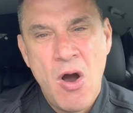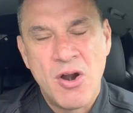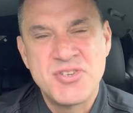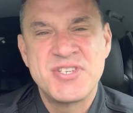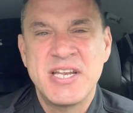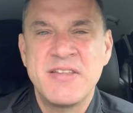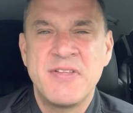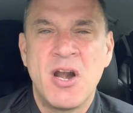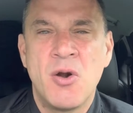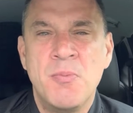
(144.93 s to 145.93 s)
are sitting
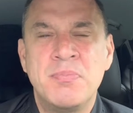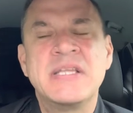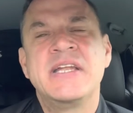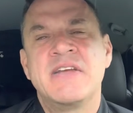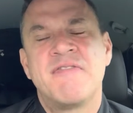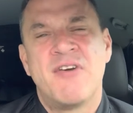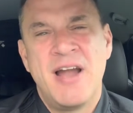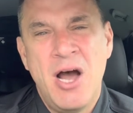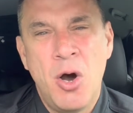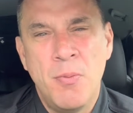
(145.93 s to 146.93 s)
there pleading for
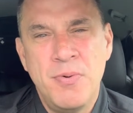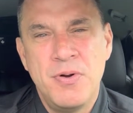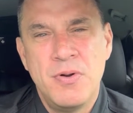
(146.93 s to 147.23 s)
help,